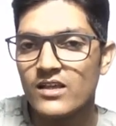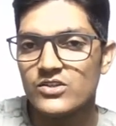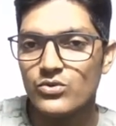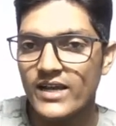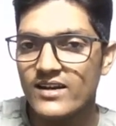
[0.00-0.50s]

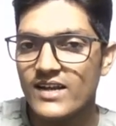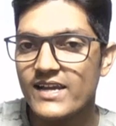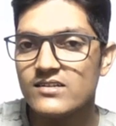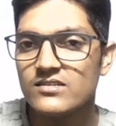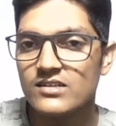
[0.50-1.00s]
You can
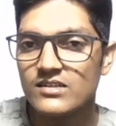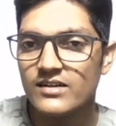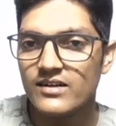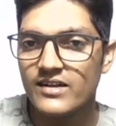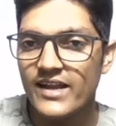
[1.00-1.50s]
write
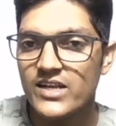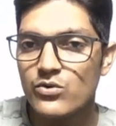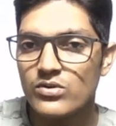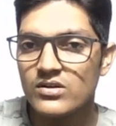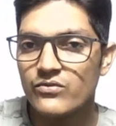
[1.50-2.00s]
10
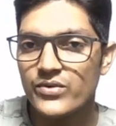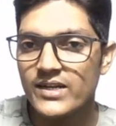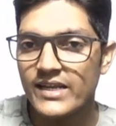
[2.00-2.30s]
newton where